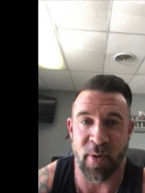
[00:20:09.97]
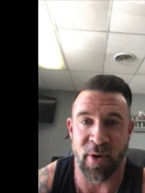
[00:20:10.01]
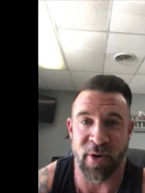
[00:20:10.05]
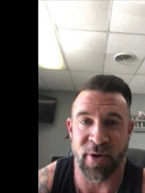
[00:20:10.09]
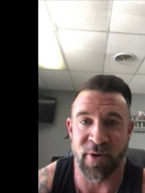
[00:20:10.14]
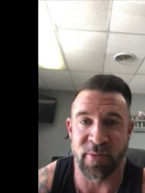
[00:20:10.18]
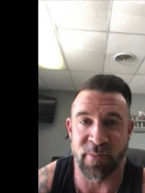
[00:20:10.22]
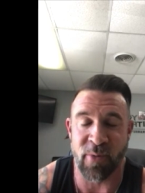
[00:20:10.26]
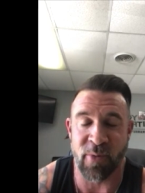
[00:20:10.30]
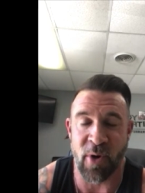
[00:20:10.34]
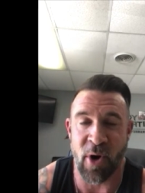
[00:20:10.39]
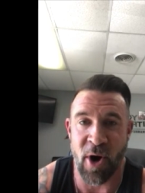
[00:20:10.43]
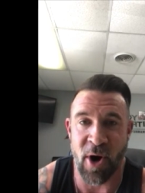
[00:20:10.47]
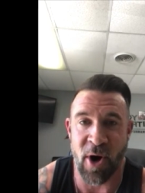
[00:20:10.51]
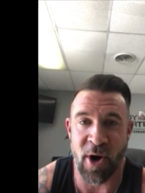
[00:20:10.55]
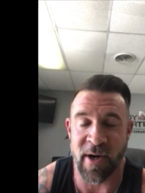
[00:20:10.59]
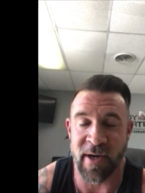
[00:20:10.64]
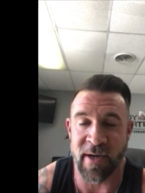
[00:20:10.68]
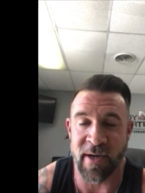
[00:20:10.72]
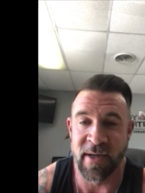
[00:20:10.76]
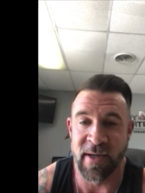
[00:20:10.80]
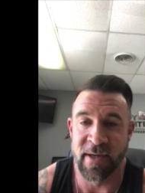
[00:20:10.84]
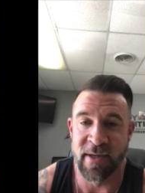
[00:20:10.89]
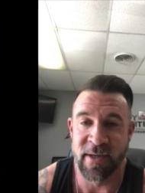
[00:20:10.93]
under the bar
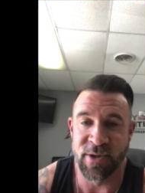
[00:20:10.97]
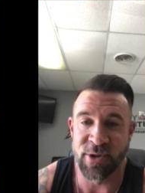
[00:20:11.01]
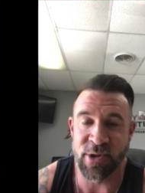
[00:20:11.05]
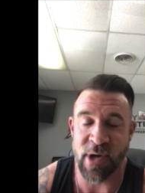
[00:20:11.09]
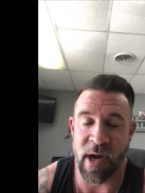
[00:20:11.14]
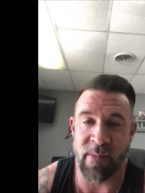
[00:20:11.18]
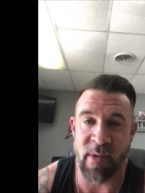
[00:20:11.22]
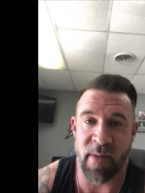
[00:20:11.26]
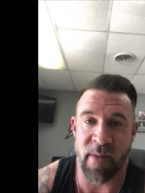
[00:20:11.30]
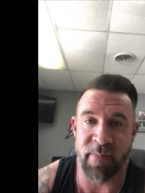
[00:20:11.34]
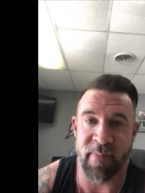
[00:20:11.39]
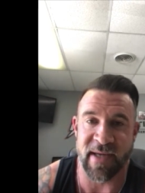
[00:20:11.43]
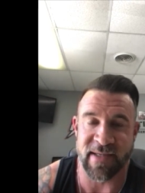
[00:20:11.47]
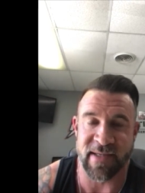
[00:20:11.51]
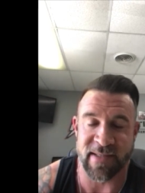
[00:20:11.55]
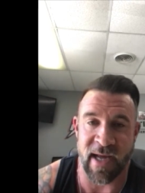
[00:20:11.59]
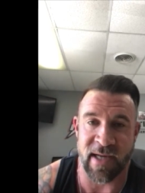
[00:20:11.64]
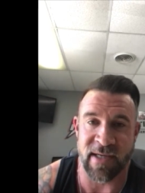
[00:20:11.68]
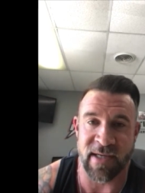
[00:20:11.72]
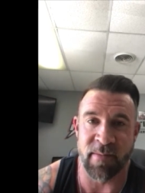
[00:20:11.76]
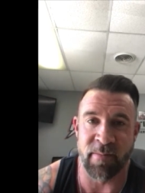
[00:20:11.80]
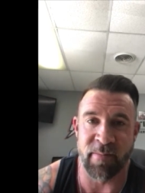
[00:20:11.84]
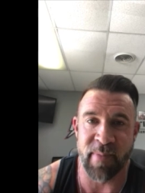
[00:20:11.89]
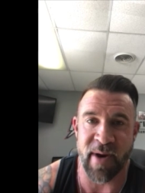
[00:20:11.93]
and try my best
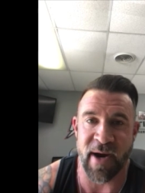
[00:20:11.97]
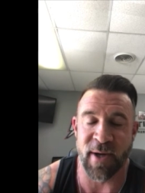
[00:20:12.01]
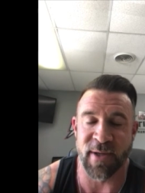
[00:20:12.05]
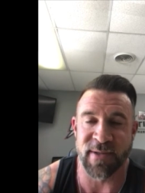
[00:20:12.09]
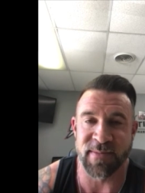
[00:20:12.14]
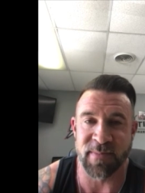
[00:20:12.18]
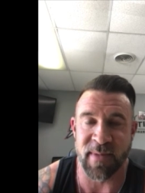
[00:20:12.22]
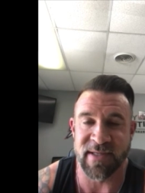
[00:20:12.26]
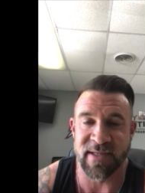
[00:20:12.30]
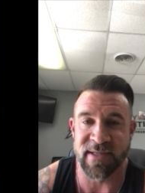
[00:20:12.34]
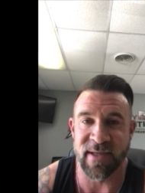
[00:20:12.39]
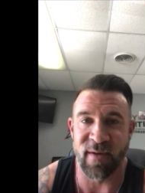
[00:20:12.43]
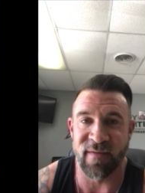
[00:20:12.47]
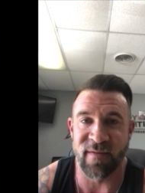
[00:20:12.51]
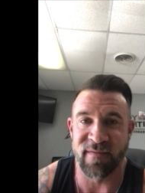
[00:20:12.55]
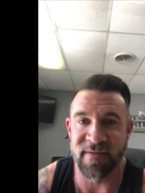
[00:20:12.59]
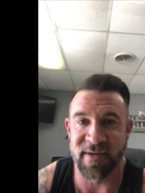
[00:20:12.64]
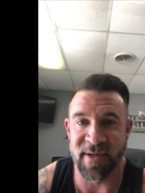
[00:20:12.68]
not to embarrass myself.